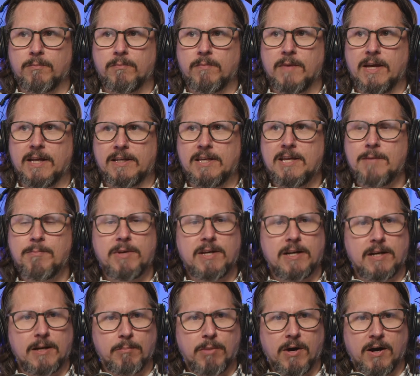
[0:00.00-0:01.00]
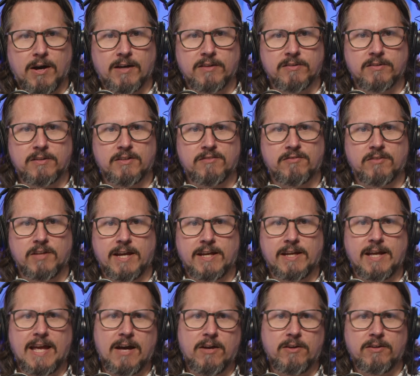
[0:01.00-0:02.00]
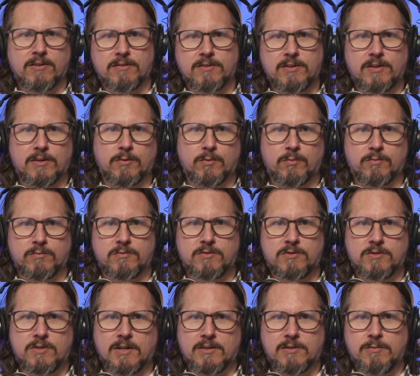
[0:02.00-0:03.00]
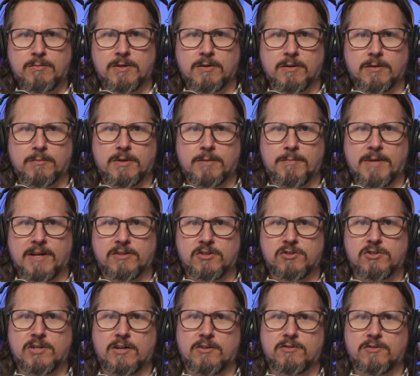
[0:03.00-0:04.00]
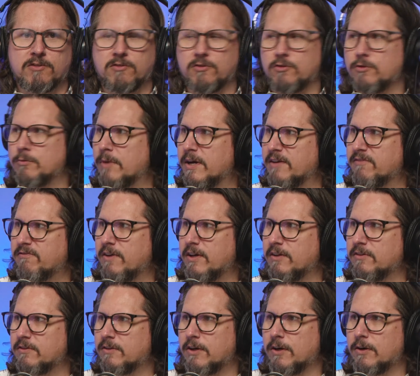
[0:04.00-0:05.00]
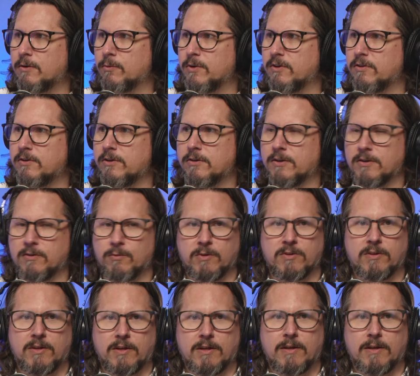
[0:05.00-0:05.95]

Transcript: and keep it in a positive light? Talk to me a little bit about the challenges that you might face there with dealing with